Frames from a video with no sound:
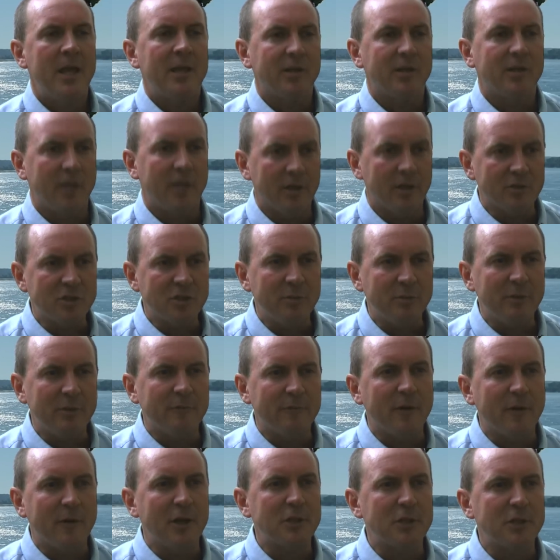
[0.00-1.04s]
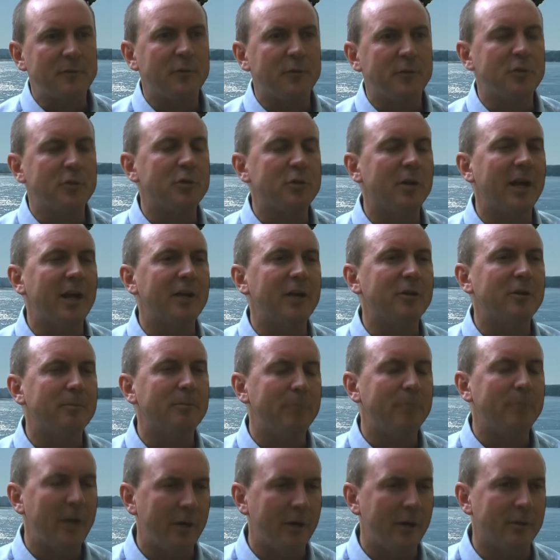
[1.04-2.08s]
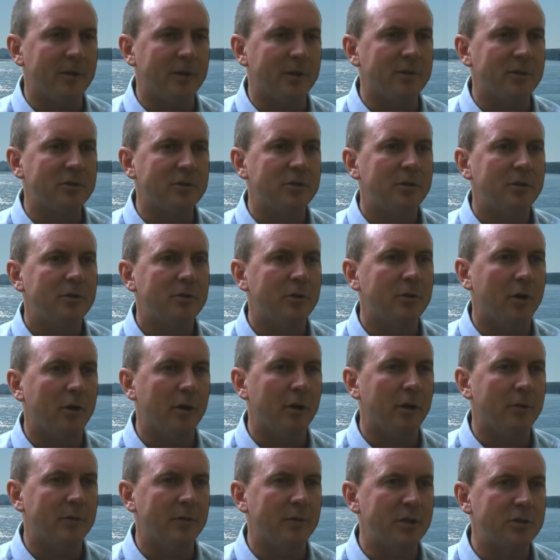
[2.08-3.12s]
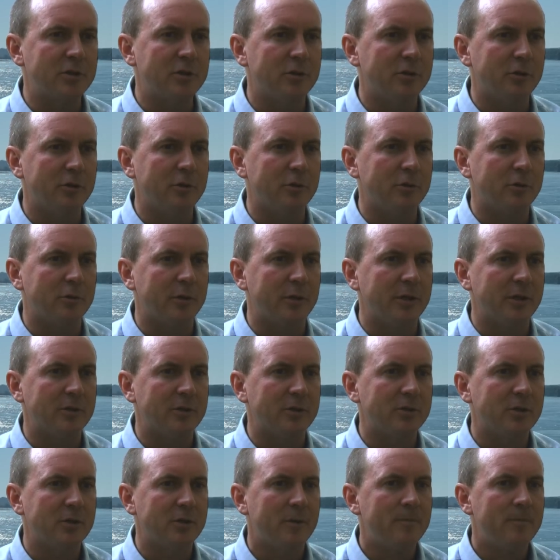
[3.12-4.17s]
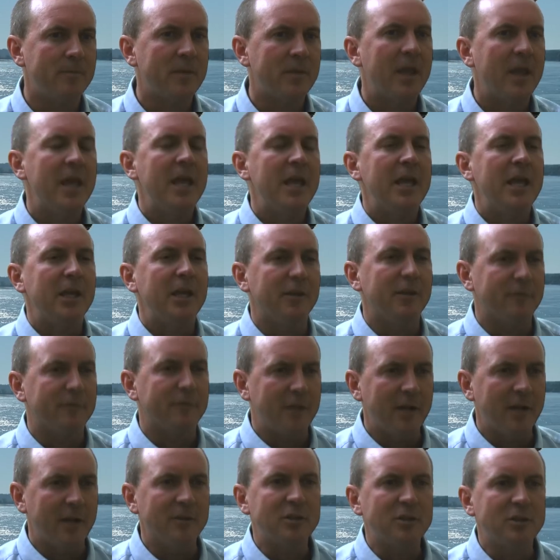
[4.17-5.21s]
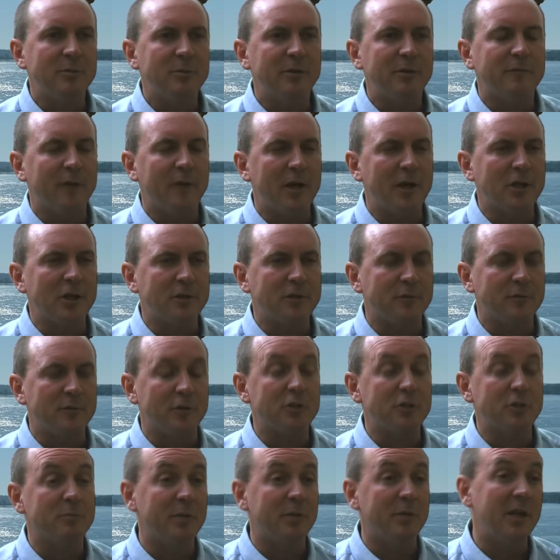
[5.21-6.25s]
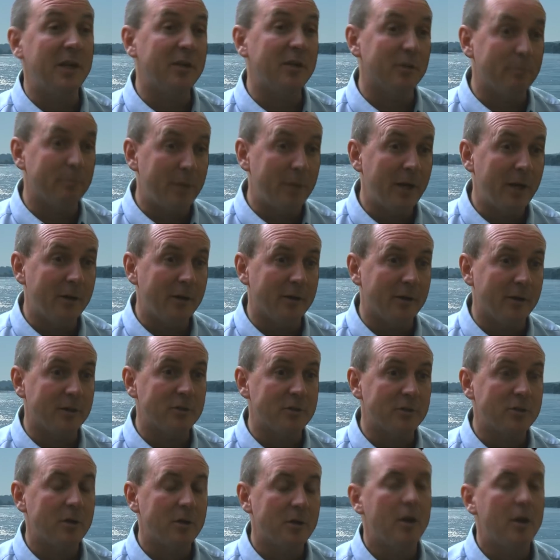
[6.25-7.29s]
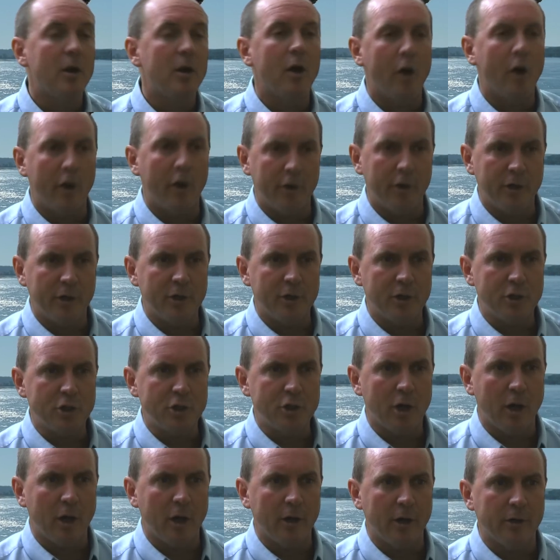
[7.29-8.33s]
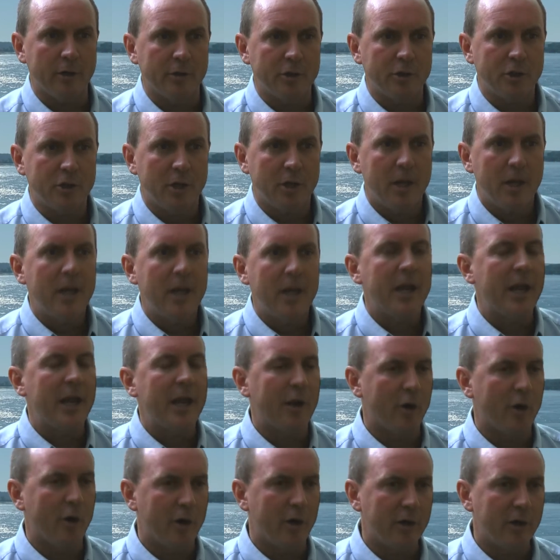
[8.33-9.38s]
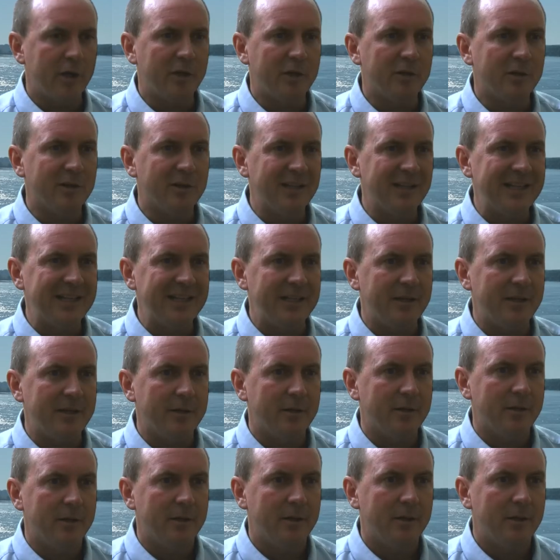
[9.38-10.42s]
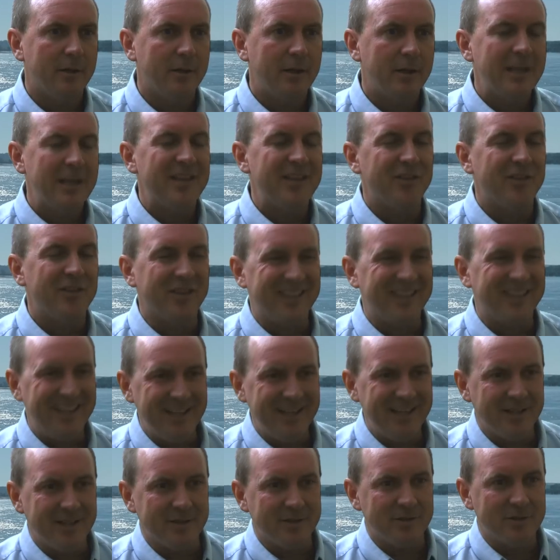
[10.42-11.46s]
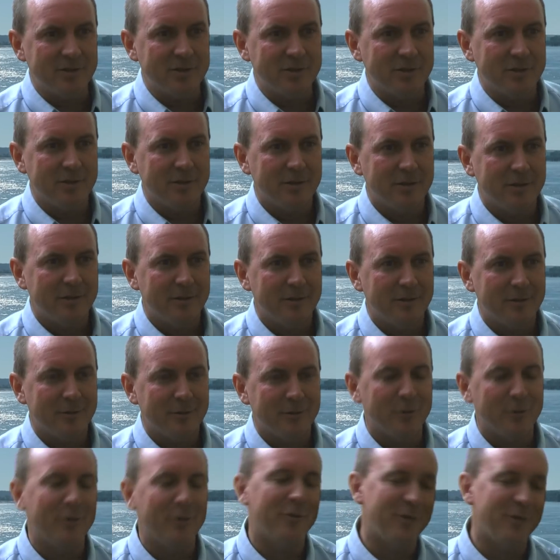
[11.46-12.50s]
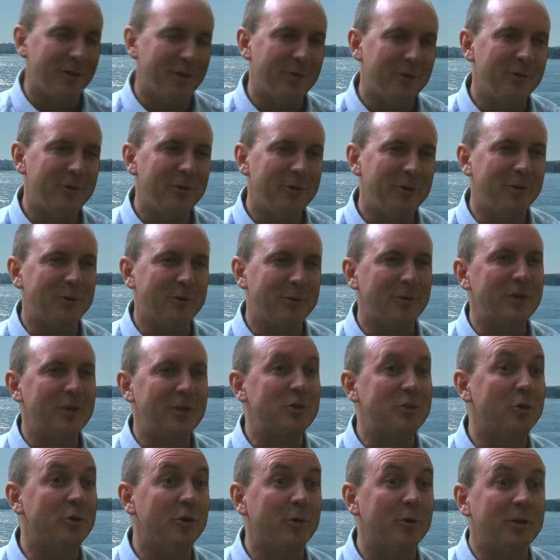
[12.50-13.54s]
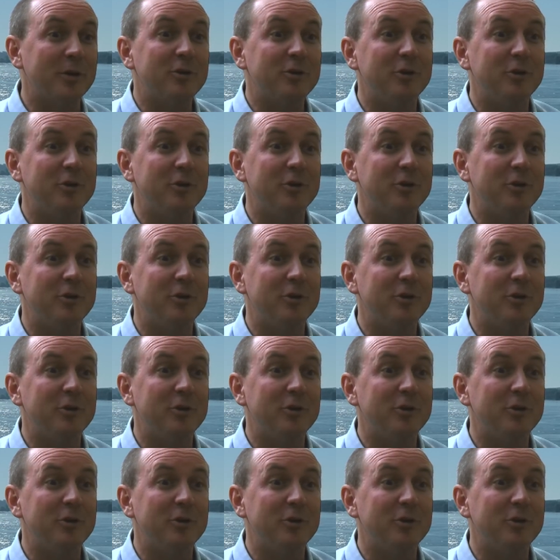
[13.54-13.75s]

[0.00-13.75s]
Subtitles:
Calcium and phosphorus are like the parents to all the rest of the nutrients. If calcium and phosphorus, being the parents, aren't in charge and aren't in the lead, the kids or the other nutrients don't know what